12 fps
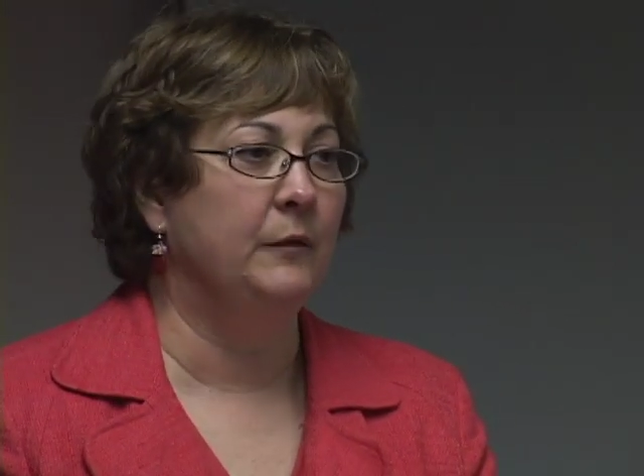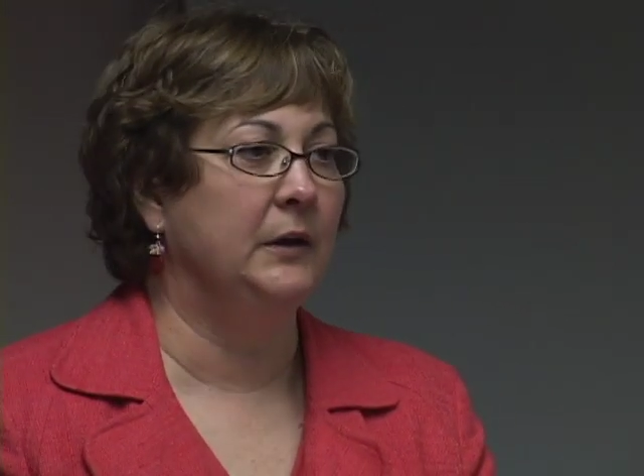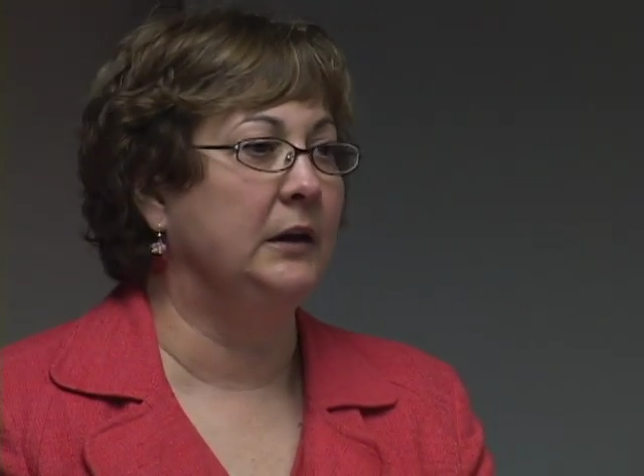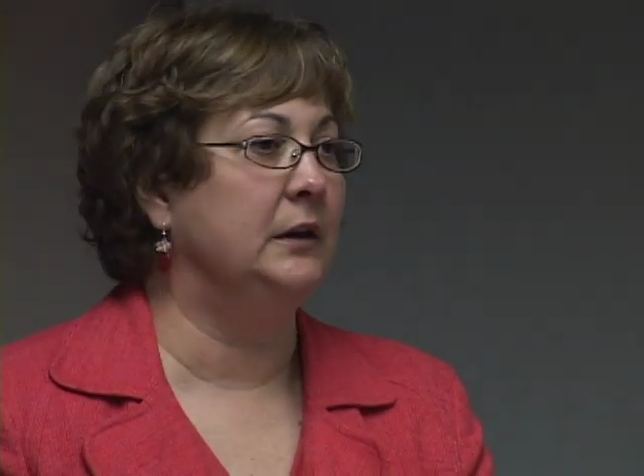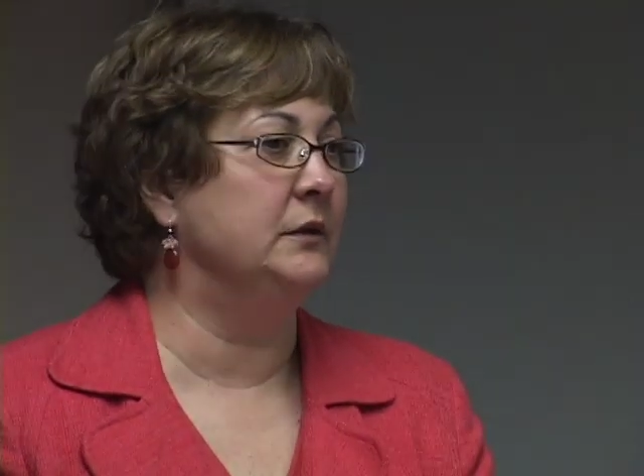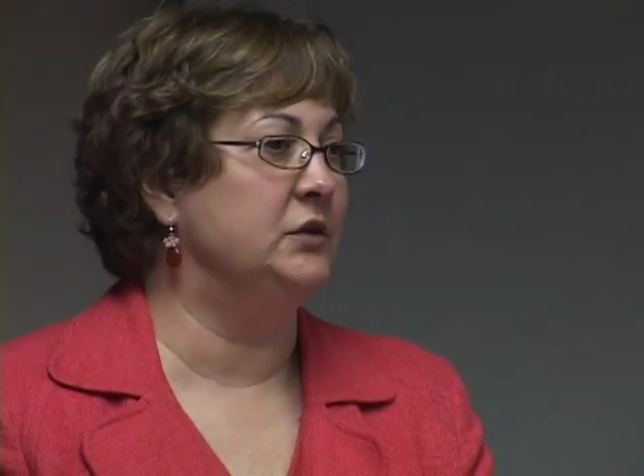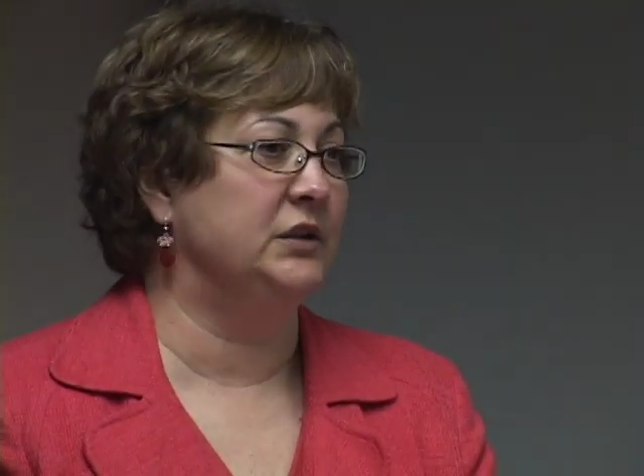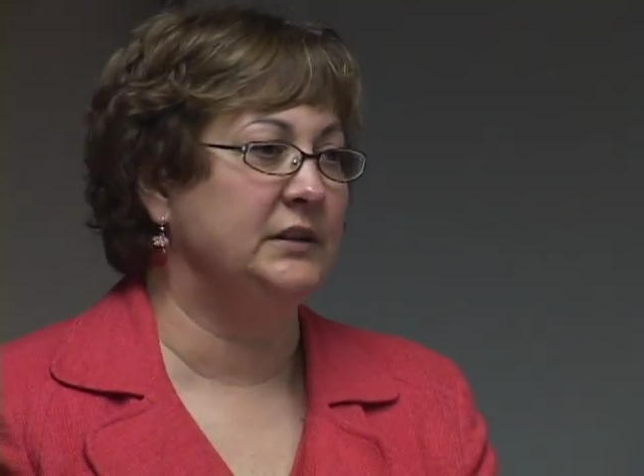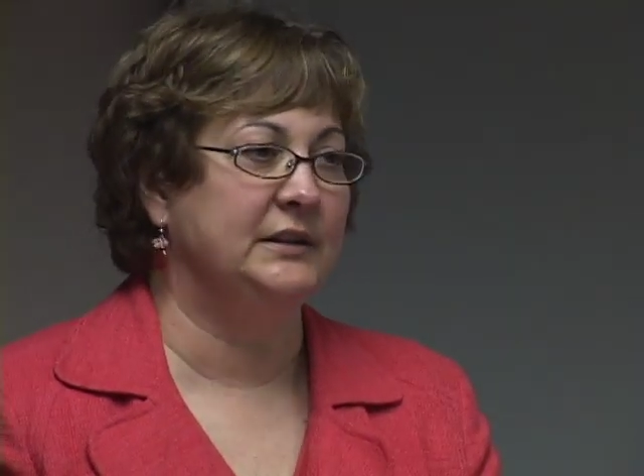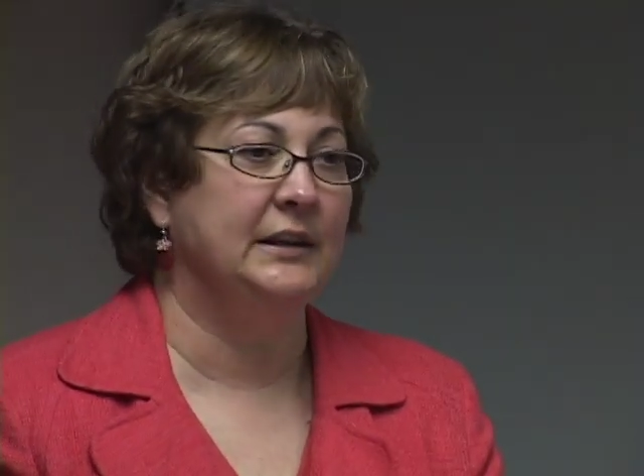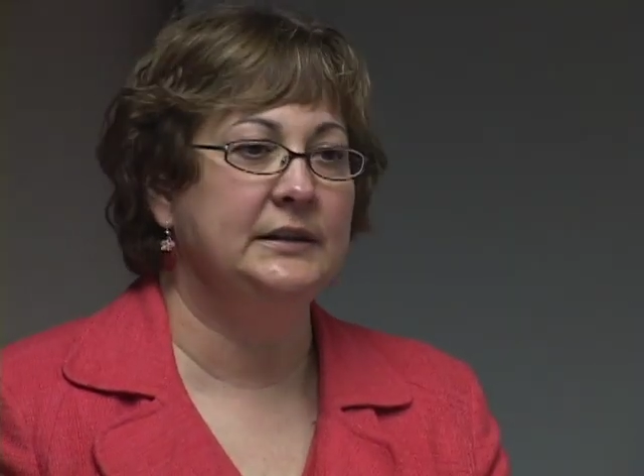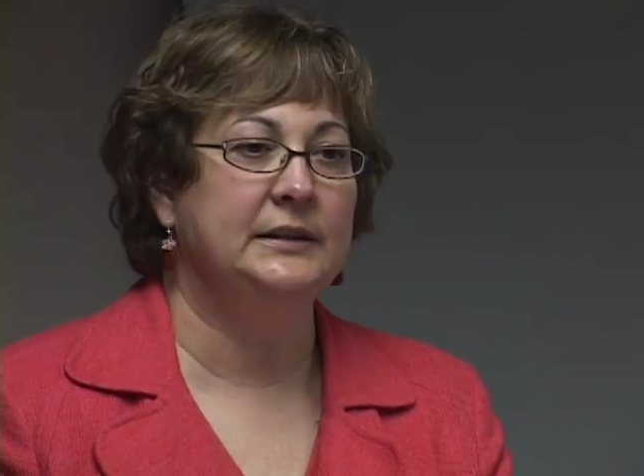and just
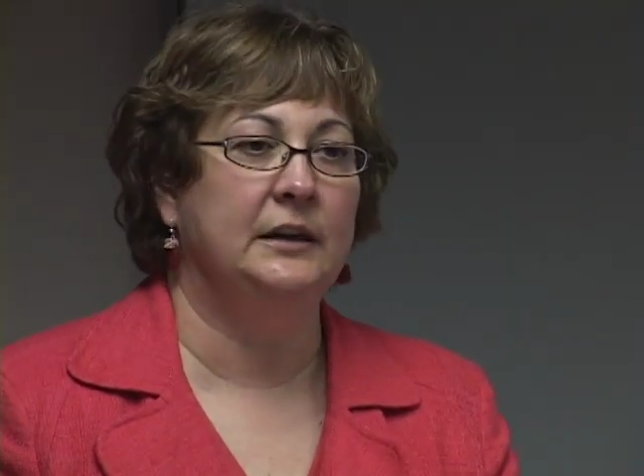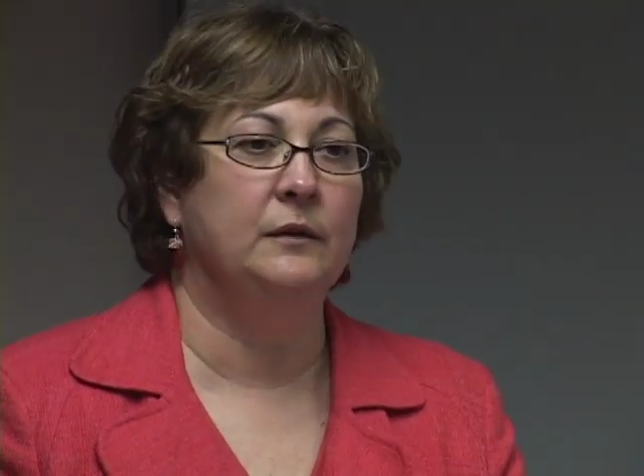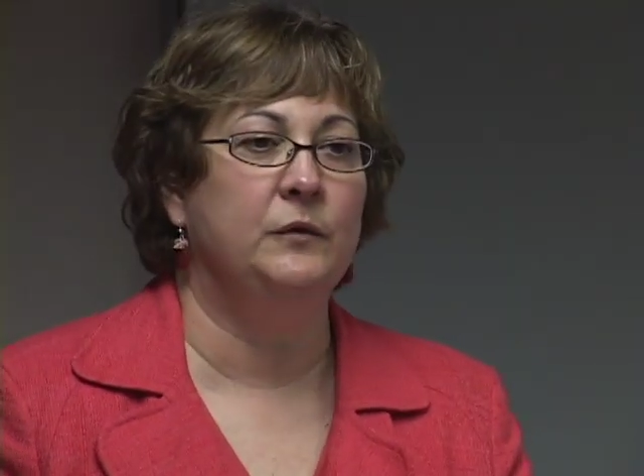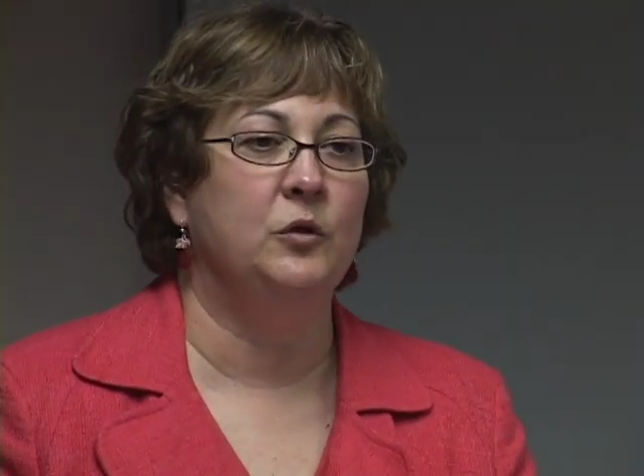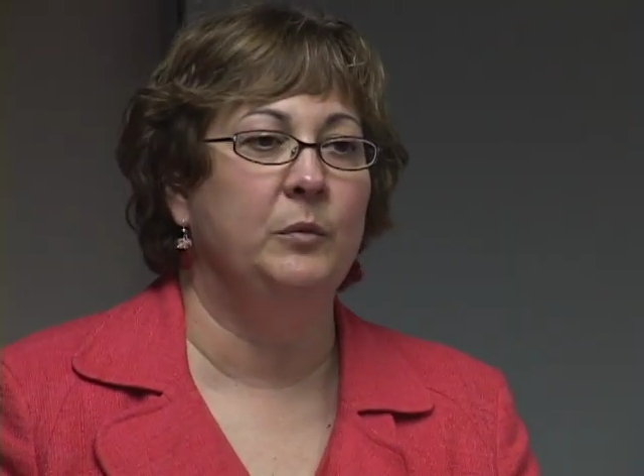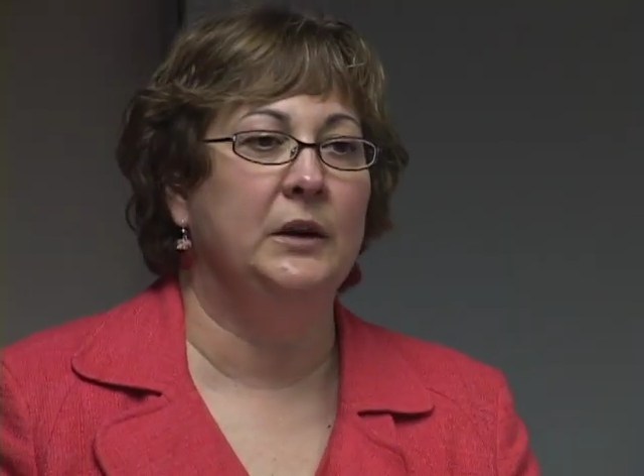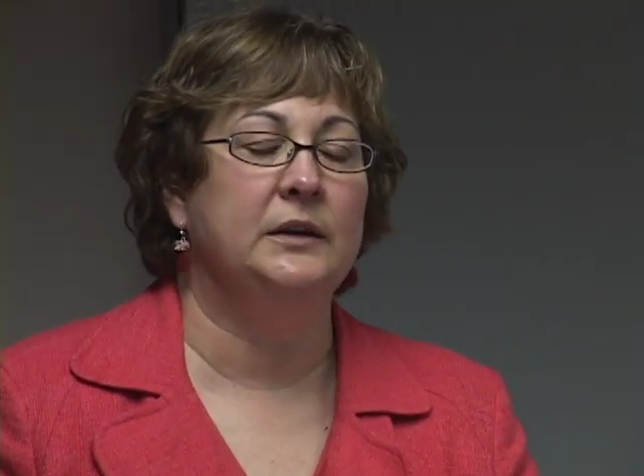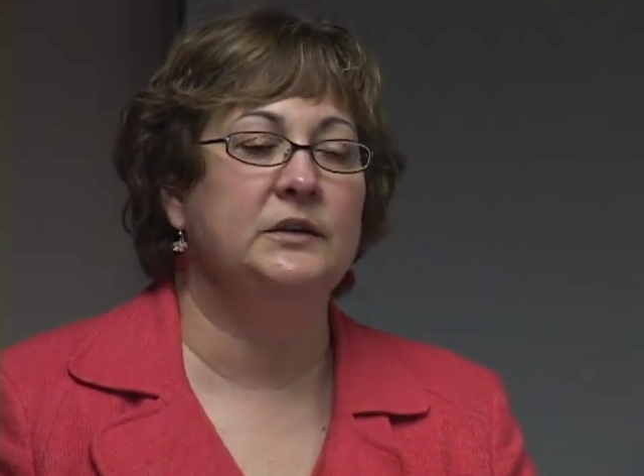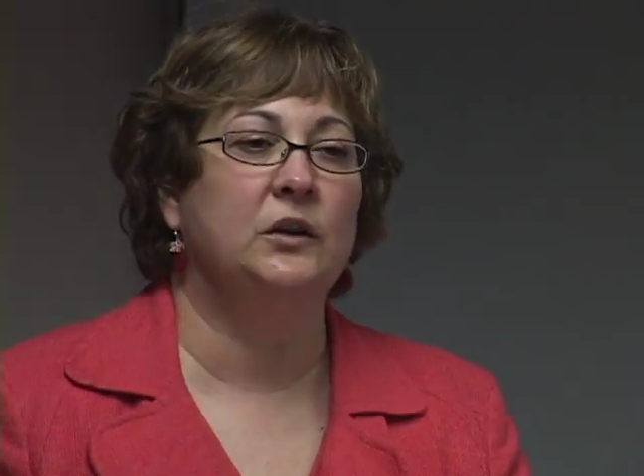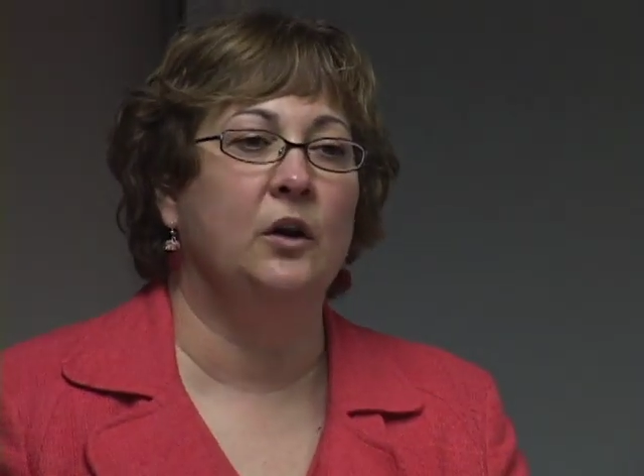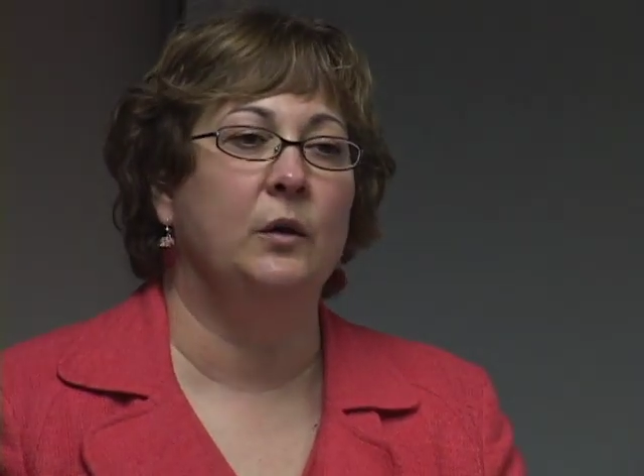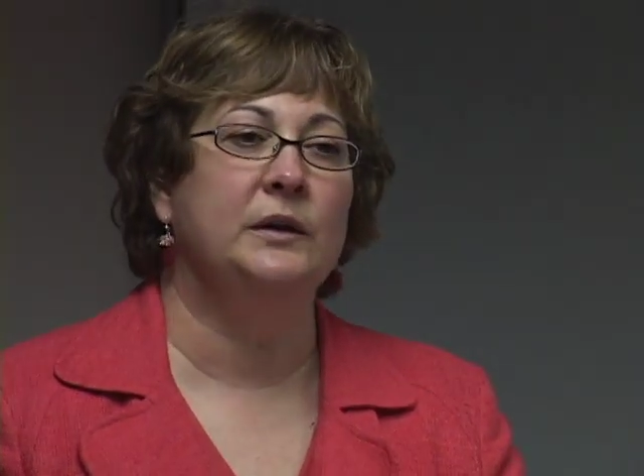as I said a few minutes ago,